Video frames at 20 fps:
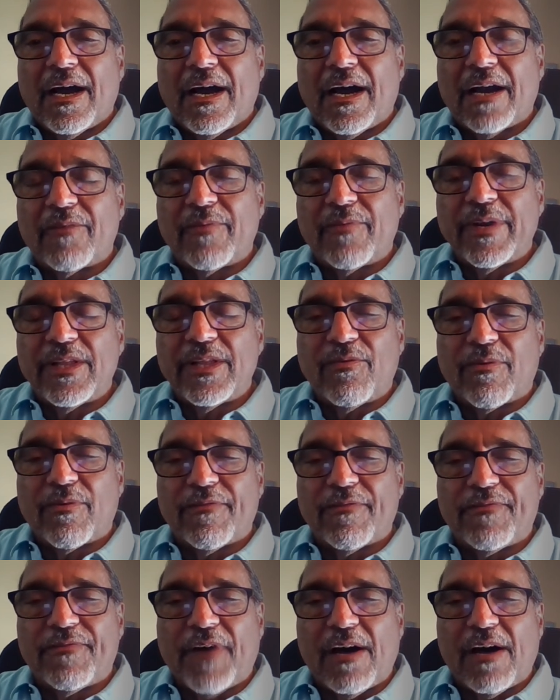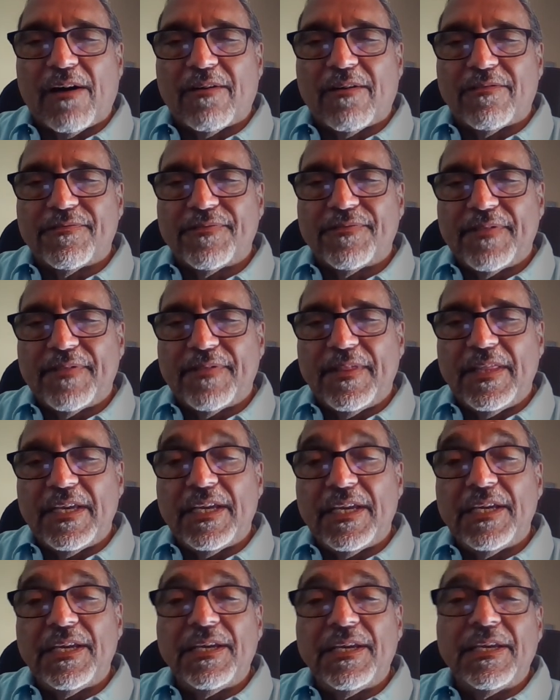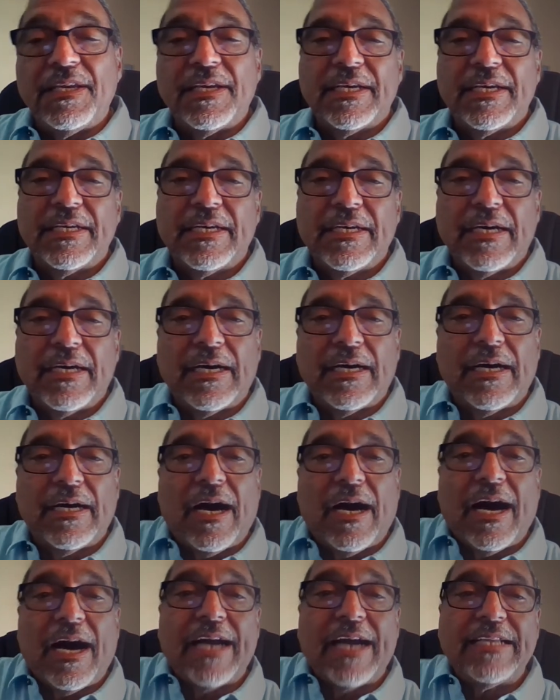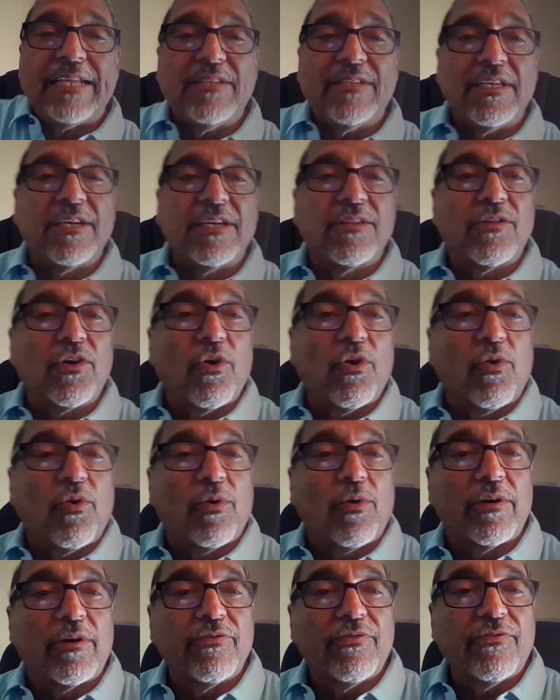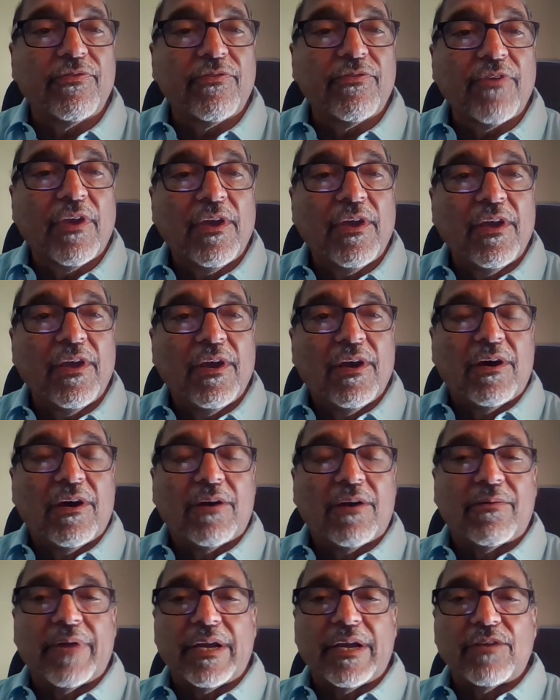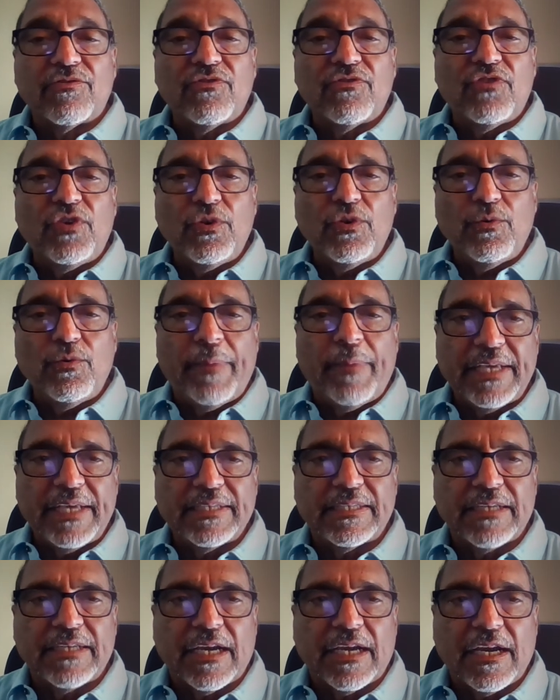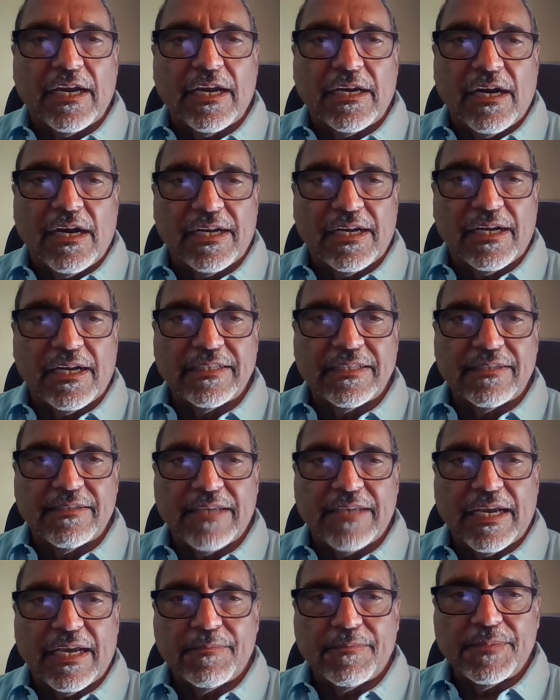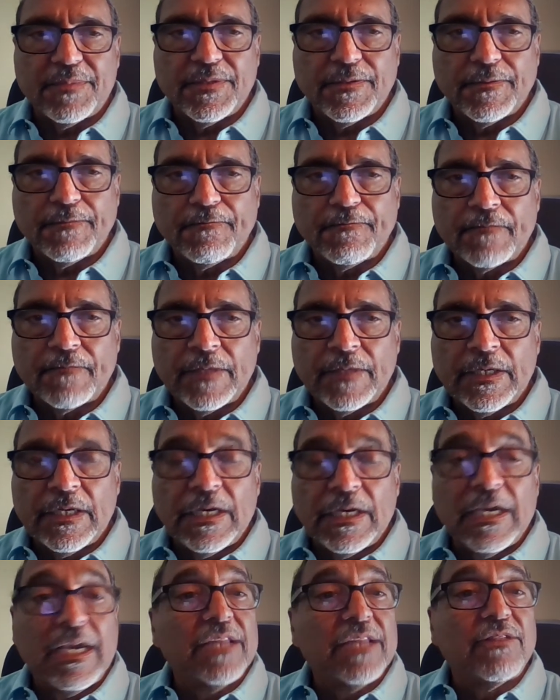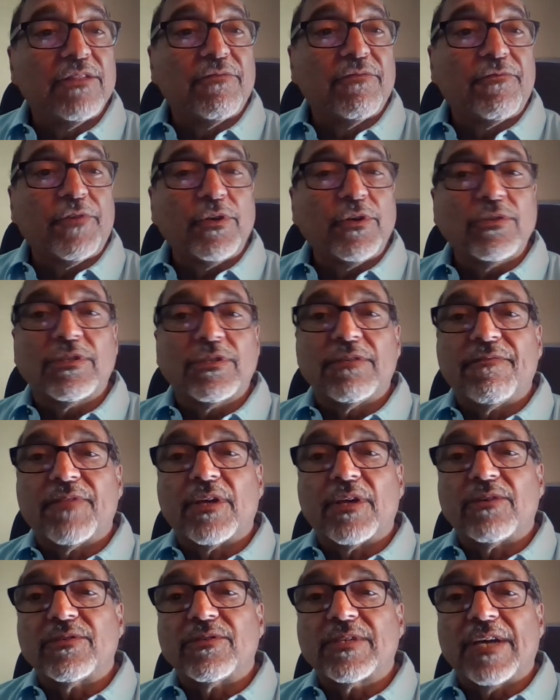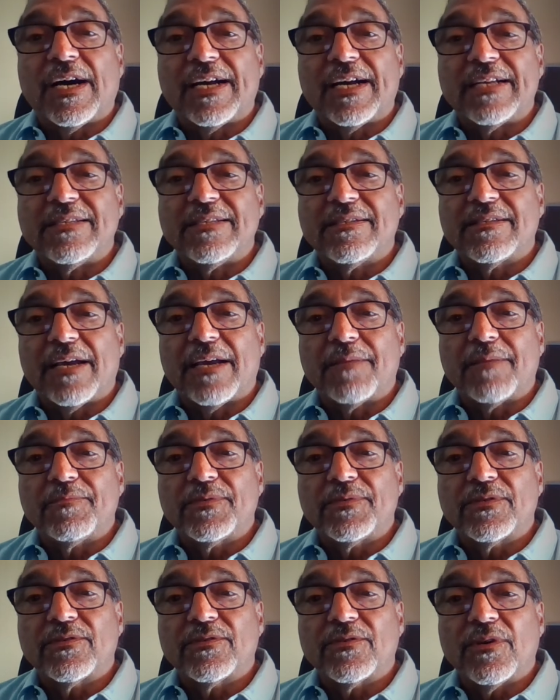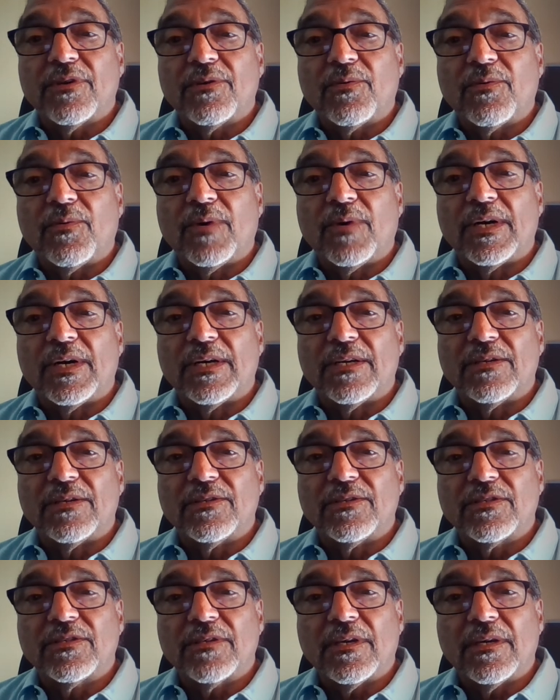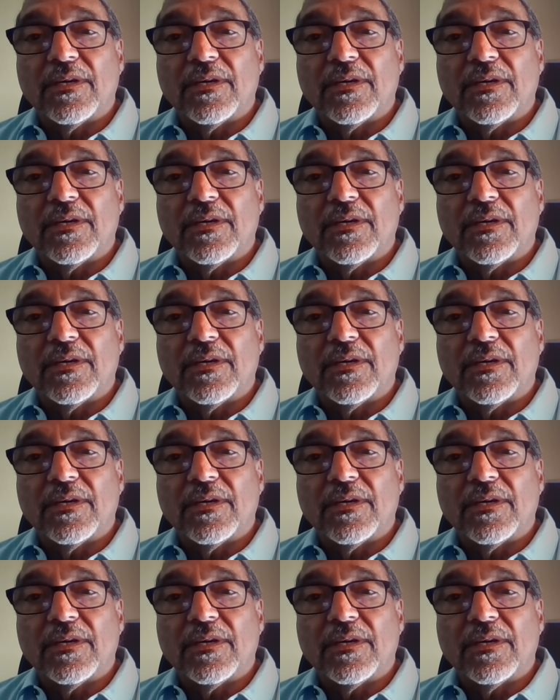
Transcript: I really revolve the idea of the course around two basic concepts. And the first of those concepts was